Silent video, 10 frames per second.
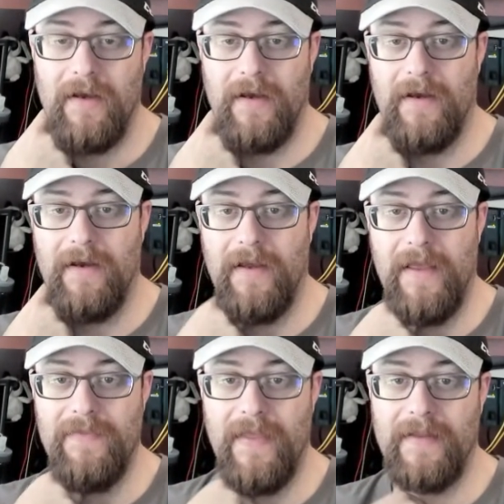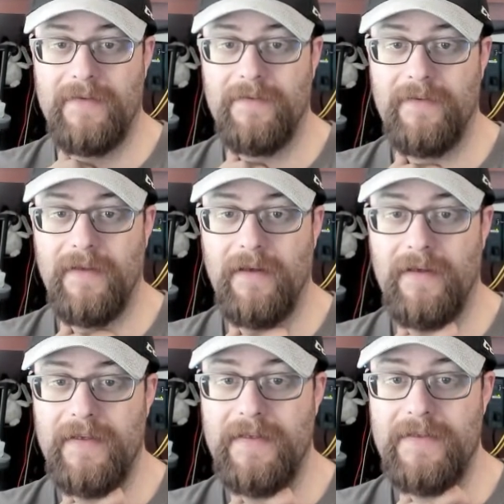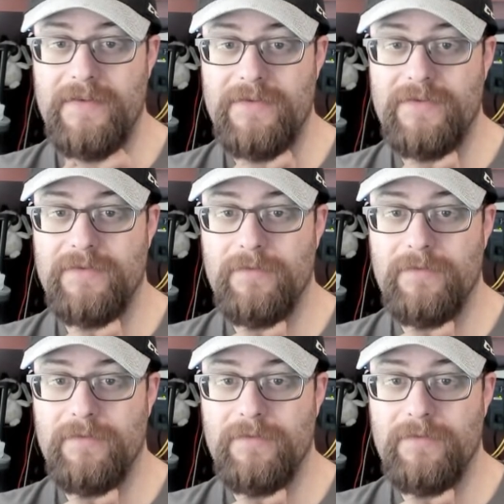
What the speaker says: And that it is